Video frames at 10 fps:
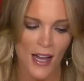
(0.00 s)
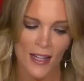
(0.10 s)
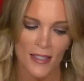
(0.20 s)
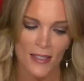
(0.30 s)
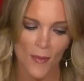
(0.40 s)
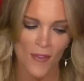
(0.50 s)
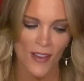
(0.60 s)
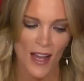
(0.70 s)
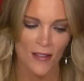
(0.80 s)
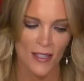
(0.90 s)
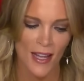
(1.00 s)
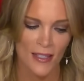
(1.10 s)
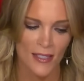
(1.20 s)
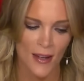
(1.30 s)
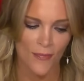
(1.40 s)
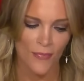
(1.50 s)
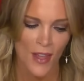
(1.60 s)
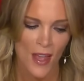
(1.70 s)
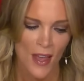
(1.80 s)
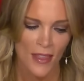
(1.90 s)
on some of the counts against him.
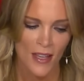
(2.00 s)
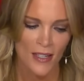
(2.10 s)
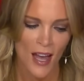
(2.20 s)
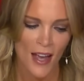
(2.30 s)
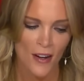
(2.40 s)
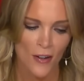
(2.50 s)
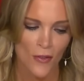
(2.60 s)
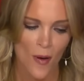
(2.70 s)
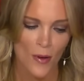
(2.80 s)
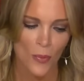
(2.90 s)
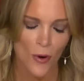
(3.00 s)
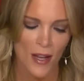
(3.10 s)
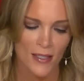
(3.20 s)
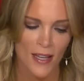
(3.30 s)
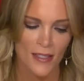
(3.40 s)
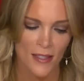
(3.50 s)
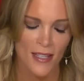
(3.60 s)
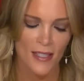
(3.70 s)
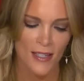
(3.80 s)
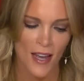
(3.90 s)
This entire criminal process
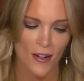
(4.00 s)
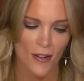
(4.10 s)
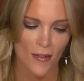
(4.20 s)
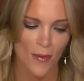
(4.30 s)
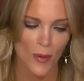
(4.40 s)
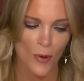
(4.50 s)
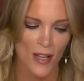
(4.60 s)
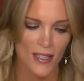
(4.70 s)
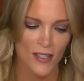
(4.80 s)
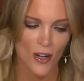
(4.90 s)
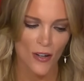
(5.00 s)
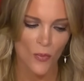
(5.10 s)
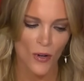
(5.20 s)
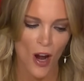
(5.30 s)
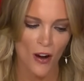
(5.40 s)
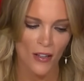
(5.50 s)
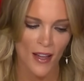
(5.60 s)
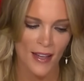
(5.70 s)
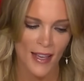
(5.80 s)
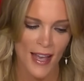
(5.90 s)
started when our
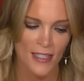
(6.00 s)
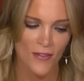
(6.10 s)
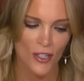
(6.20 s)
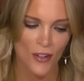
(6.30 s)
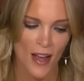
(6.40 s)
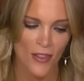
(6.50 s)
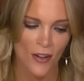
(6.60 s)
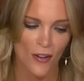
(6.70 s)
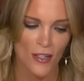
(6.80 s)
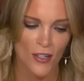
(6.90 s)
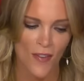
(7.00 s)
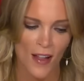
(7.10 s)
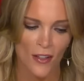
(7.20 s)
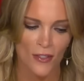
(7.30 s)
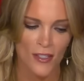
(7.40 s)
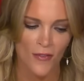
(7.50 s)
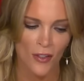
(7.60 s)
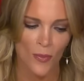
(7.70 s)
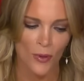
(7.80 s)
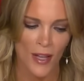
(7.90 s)
client, Cassie Ventura, had the courage to file her
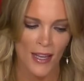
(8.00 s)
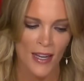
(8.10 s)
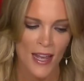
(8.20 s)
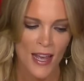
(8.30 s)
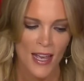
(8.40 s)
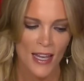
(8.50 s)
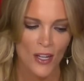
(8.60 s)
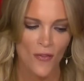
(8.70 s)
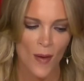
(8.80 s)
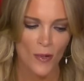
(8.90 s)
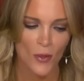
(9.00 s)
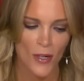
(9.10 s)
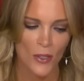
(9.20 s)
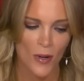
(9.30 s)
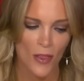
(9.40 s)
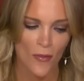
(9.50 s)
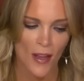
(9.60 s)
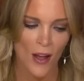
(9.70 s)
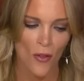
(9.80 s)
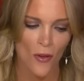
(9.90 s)
civil complaint in November
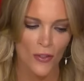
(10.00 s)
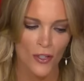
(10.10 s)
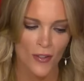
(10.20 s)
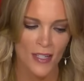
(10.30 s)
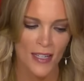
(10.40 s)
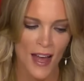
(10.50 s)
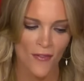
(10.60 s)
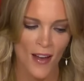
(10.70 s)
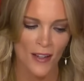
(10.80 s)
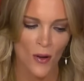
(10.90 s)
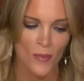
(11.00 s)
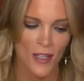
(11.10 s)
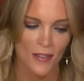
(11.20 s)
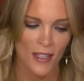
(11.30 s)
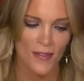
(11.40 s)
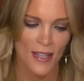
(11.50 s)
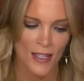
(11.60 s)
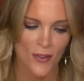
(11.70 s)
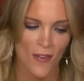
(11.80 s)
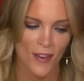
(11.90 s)
2023. Although the jury did not find Combs guilty of
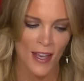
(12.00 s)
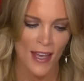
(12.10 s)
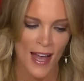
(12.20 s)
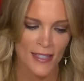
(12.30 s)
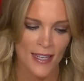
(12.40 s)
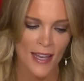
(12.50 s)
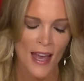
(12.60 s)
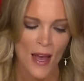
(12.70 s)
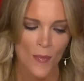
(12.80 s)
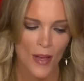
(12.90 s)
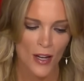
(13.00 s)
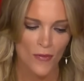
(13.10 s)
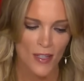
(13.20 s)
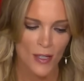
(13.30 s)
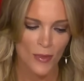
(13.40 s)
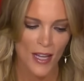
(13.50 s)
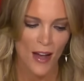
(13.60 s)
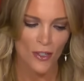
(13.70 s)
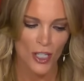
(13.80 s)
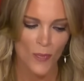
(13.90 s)
sex trafficking Cassie beyond a reasonable
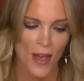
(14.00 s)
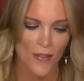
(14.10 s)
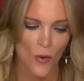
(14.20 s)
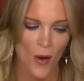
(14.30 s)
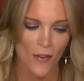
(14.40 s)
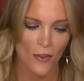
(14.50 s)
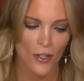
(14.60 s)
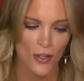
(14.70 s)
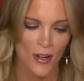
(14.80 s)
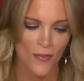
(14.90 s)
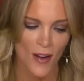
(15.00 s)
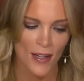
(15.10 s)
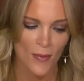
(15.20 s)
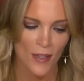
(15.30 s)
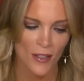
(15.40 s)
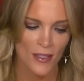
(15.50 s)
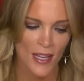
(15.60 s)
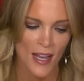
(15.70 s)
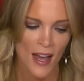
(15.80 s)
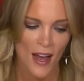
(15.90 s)
doubt, she paved the way for a jury to find him
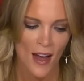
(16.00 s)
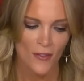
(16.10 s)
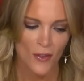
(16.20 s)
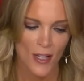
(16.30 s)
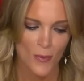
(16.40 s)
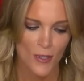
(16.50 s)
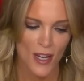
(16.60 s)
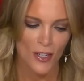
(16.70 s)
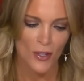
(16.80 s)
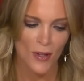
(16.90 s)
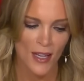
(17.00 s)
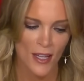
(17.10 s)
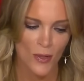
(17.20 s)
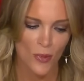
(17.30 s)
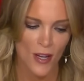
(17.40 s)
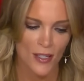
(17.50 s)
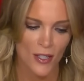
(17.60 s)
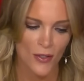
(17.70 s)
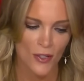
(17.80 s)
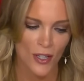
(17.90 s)
guilty of transportation to engage in
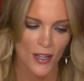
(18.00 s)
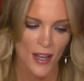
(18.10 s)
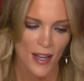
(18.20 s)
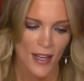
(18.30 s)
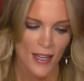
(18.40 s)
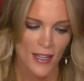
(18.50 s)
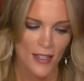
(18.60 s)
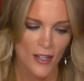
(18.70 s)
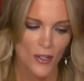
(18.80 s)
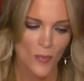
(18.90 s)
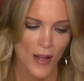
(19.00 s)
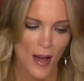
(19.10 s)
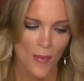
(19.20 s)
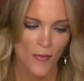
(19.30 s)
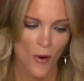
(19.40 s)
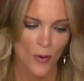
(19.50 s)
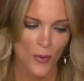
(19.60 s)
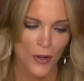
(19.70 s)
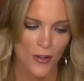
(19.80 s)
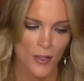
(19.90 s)
prostitution. He continued, by coming forward
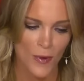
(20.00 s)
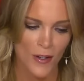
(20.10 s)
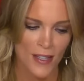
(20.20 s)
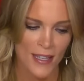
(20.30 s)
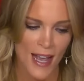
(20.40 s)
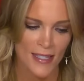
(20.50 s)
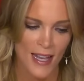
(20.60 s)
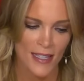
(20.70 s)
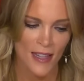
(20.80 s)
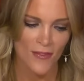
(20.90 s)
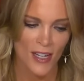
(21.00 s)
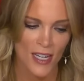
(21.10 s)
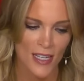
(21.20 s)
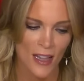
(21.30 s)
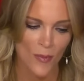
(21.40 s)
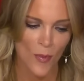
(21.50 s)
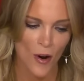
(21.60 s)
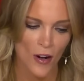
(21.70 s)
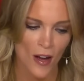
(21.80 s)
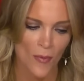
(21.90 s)
with her experience, Cassie has left an indelible
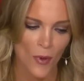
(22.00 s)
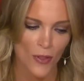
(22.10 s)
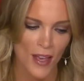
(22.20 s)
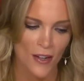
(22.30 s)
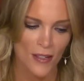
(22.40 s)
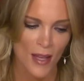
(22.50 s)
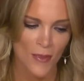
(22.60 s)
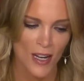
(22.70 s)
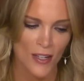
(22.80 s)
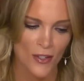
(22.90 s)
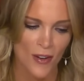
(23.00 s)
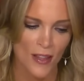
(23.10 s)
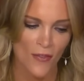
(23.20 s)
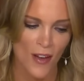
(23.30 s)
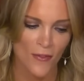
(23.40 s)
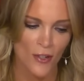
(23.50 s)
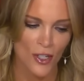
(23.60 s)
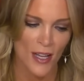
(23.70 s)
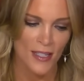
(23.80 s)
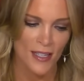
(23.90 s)
mark on both the entertainment industry and the fight for
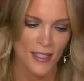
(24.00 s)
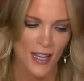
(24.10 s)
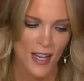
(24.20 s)
justice.